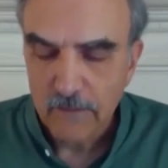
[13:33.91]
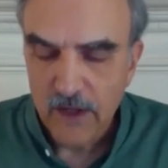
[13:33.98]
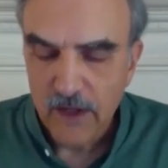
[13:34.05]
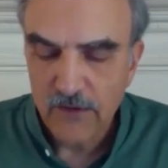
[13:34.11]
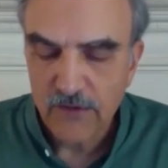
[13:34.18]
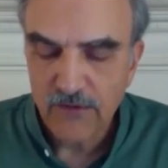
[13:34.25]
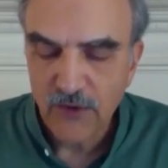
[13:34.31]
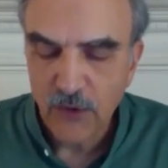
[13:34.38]

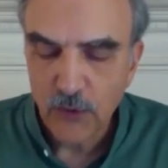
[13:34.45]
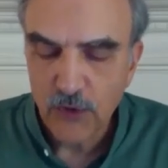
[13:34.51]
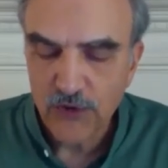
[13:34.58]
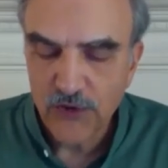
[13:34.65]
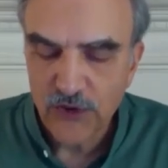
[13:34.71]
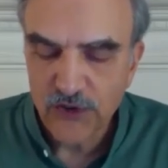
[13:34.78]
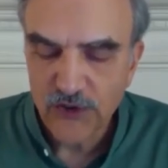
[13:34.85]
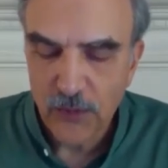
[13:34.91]
influence
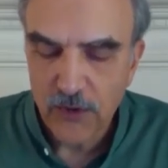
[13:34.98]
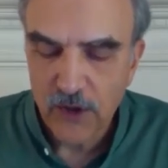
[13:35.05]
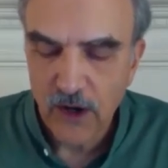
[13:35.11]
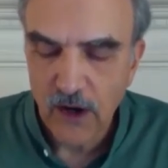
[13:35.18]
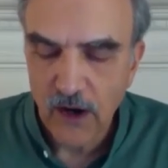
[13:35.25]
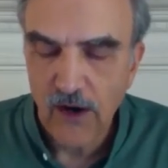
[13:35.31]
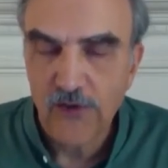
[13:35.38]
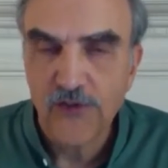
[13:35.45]
the
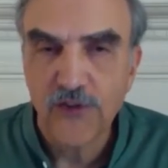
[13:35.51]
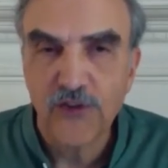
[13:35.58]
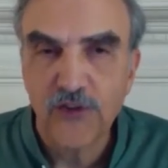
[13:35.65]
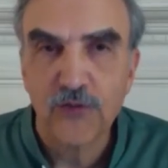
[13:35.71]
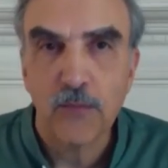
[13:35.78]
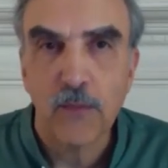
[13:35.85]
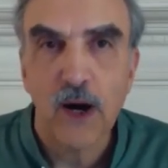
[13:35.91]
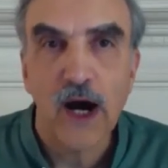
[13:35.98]

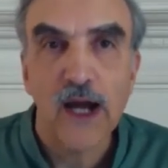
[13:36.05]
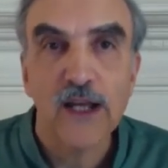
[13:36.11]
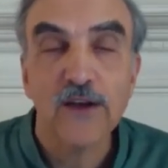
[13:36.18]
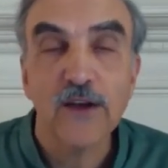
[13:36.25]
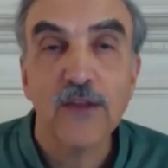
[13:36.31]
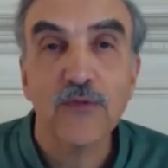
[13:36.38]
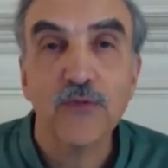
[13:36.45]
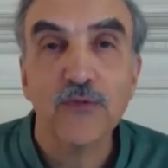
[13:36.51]
subconscious
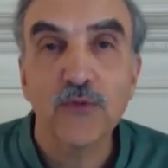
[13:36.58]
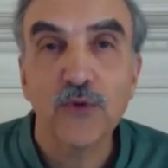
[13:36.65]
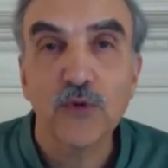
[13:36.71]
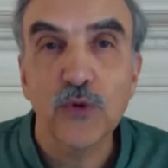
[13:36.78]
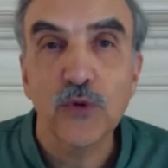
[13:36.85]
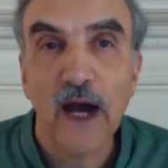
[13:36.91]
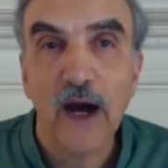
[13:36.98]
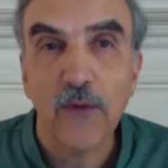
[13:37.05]
mind
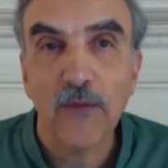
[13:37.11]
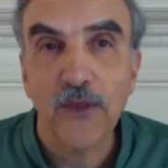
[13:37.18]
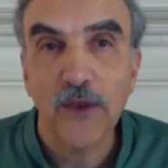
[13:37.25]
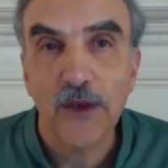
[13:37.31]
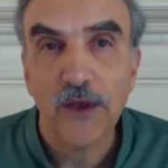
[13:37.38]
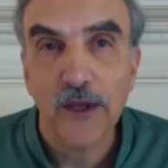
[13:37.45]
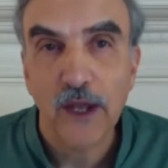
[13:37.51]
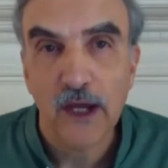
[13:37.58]
throughout the
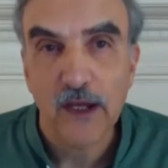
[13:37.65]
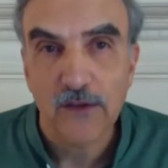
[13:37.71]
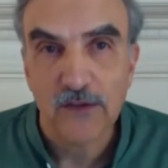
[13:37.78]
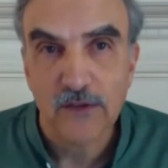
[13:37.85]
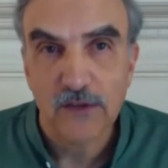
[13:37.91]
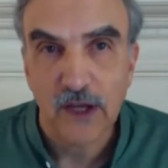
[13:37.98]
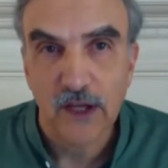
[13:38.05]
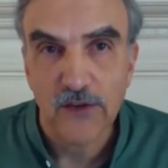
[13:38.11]
night.
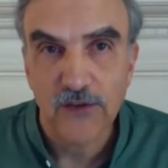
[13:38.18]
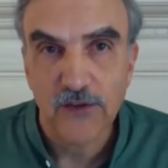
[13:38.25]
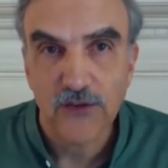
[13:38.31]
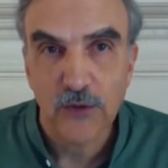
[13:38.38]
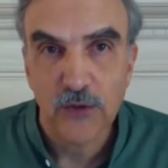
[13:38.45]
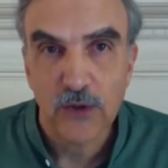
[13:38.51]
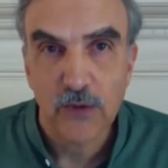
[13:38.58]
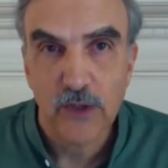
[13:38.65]
And
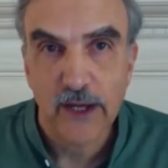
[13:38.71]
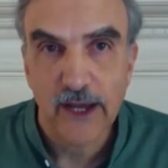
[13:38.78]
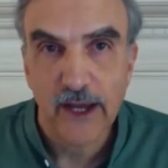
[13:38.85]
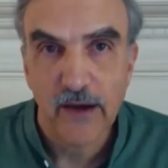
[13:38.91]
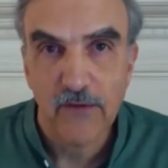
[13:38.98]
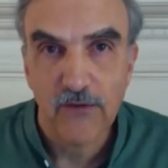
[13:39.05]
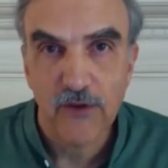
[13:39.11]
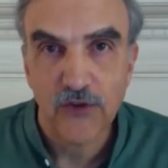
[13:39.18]
so you
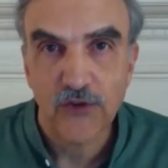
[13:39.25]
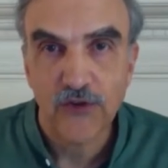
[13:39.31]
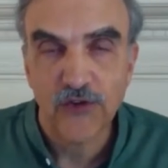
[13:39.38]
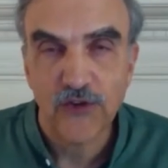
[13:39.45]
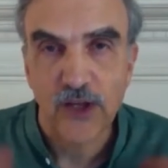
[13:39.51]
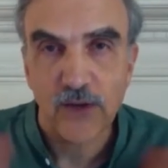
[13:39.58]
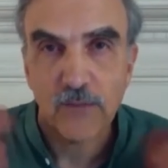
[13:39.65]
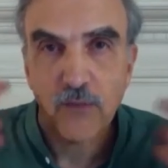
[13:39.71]
have this
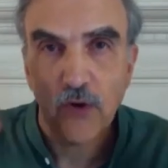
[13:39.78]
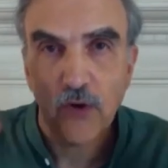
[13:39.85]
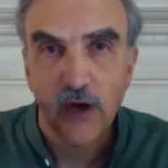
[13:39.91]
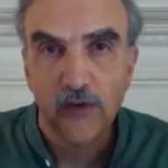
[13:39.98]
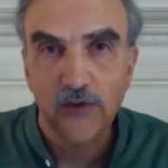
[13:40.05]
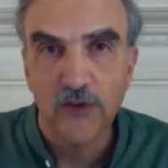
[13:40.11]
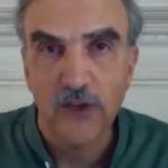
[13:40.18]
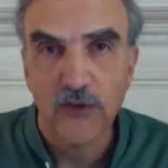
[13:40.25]
set
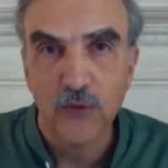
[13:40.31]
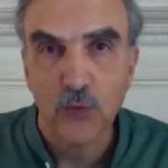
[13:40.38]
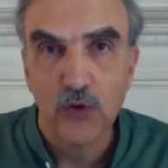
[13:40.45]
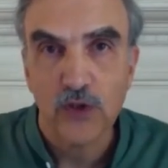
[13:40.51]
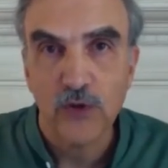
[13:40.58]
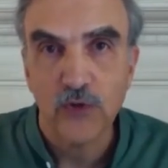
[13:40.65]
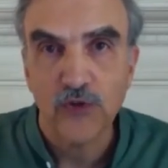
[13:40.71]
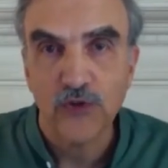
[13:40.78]
process where
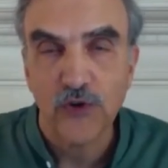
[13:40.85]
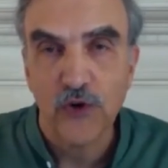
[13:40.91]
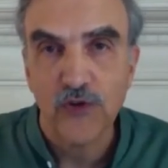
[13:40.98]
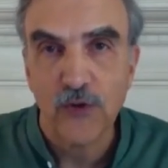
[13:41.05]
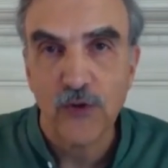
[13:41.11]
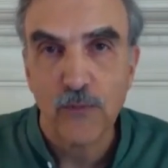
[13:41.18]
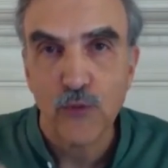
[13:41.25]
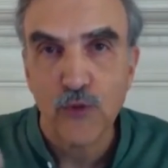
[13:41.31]
you start
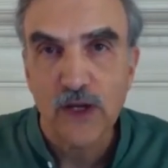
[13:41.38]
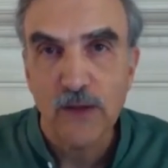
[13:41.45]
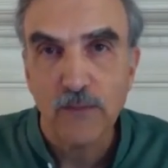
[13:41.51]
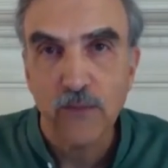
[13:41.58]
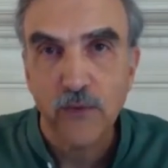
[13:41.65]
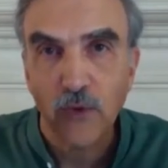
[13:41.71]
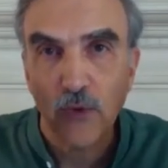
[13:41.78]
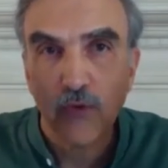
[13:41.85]
to
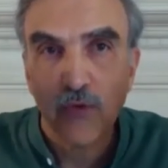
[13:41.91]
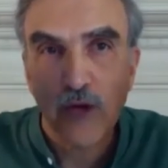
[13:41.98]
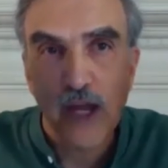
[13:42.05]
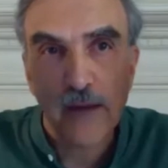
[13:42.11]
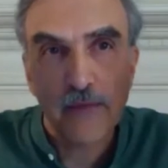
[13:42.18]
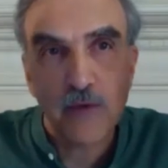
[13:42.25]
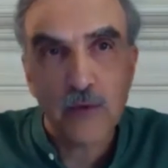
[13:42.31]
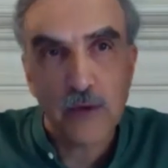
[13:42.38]

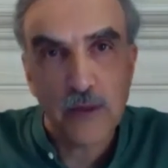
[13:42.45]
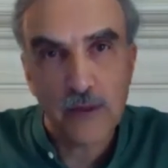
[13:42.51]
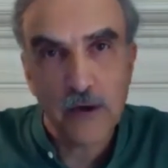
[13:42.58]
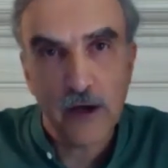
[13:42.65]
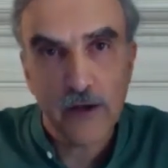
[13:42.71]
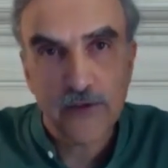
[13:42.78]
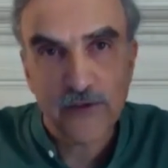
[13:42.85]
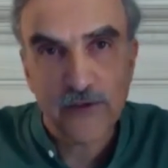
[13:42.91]
reprogram your
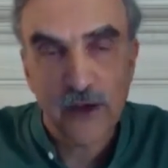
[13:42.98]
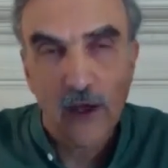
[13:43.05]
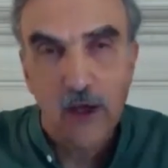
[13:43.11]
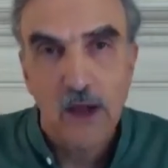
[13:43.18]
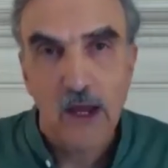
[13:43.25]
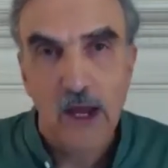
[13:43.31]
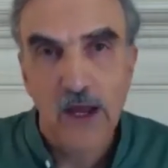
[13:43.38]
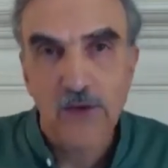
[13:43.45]
thoughts
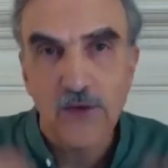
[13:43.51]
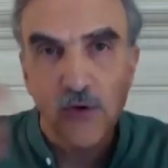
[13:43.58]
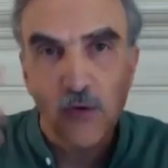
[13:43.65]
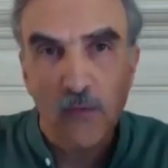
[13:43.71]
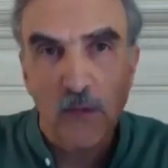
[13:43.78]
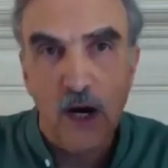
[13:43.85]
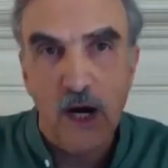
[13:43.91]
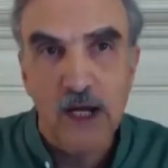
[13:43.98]
and your
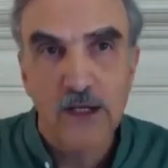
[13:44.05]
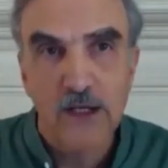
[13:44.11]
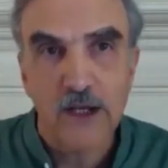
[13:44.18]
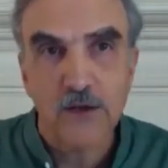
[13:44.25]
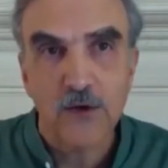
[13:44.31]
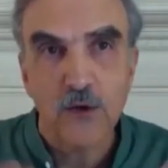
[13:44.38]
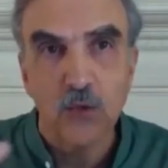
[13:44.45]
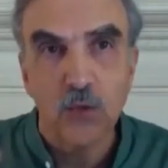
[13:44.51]
mind
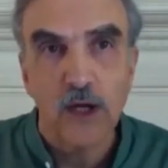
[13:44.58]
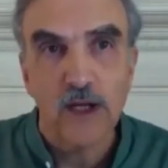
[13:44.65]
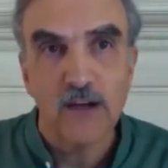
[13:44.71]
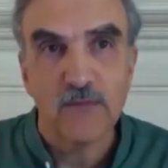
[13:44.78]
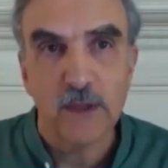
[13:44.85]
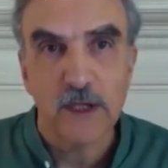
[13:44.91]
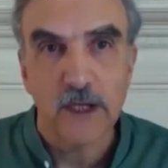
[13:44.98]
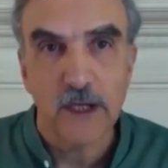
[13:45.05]
and your way
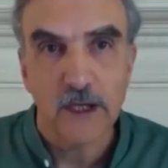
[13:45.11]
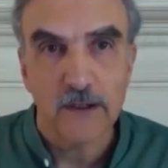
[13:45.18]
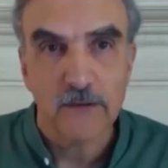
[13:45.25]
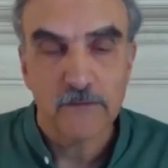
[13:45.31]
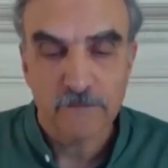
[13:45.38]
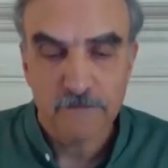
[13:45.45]
of being.